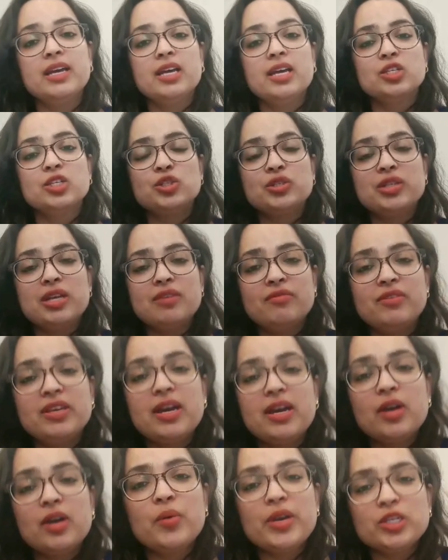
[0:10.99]
So today we
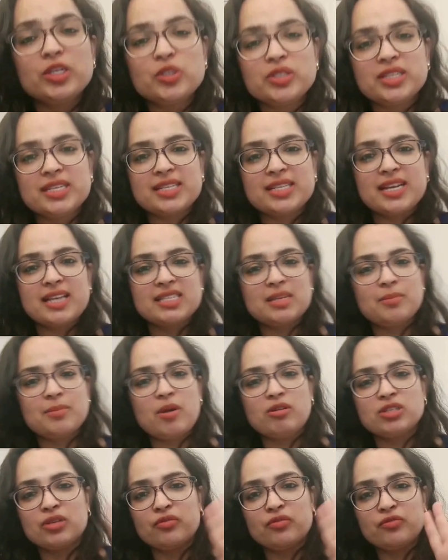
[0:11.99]
are going to discuss
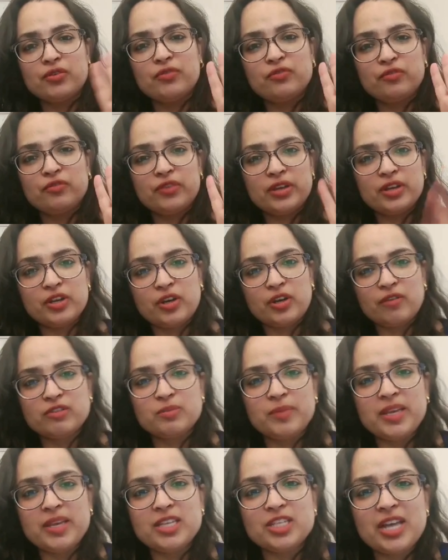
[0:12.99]
about a fifth figure of
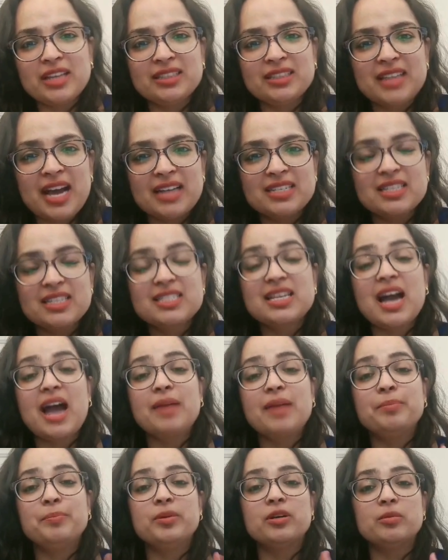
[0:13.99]
speech, and that is
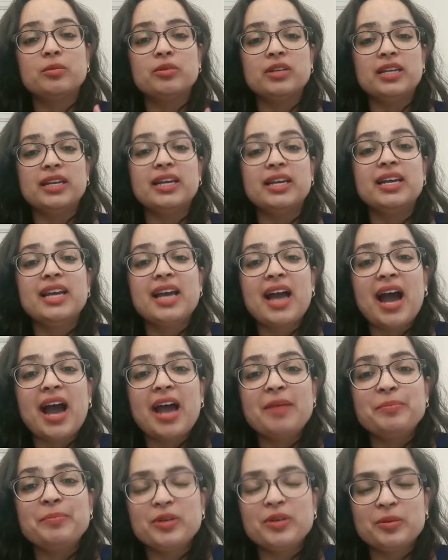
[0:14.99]
hyperbole.
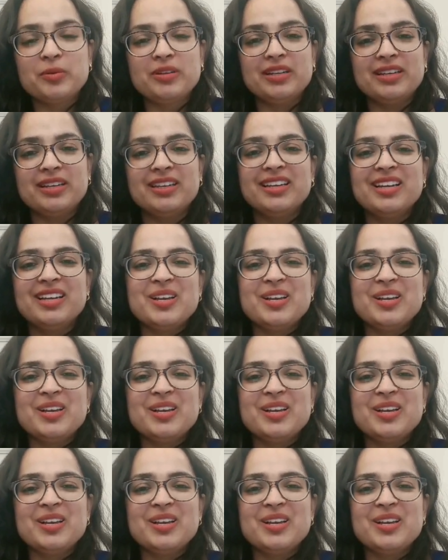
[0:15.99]
Hyperbole.